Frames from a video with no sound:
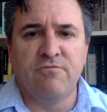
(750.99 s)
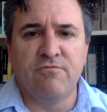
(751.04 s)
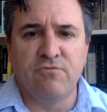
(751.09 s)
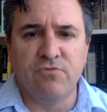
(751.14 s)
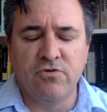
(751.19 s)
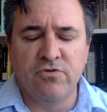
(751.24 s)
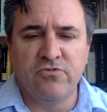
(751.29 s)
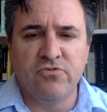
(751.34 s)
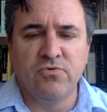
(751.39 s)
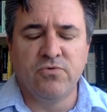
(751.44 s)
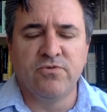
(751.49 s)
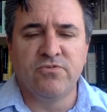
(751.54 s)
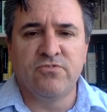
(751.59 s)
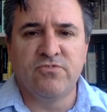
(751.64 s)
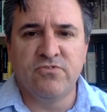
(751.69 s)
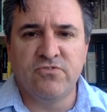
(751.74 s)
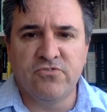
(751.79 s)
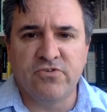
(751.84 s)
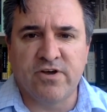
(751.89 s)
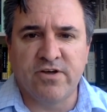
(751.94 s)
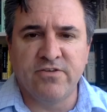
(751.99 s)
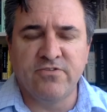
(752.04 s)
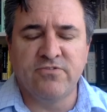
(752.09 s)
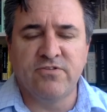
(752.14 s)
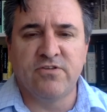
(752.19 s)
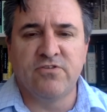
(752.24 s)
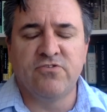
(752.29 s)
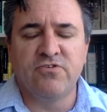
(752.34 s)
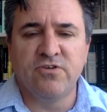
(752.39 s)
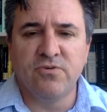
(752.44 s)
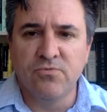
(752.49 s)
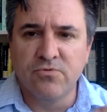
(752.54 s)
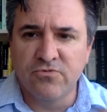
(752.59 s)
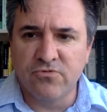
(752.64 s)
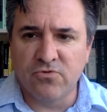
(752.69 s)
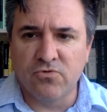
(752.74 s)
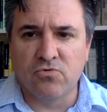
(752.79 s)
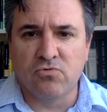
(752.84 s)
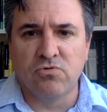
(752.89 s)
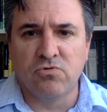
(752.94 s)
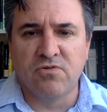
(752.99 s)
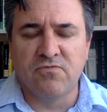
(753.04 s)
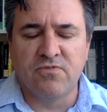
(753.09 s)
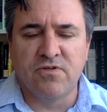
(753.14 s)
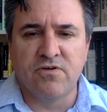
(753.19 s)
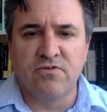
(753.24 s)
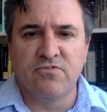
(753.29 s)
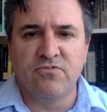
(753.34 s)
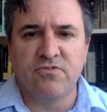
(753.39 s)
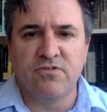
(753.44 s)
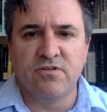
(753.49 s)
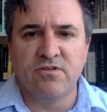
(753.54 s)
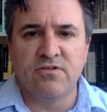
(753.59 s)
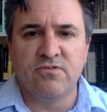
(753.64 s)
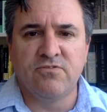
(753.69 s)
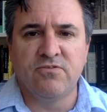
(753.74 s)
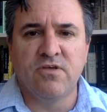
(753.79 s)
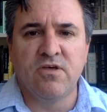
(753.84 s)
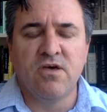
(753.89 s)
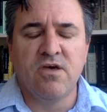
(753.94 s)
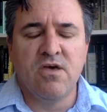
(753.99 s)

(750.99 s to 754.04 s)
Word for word: virtuous, chaste, and she was all of those things.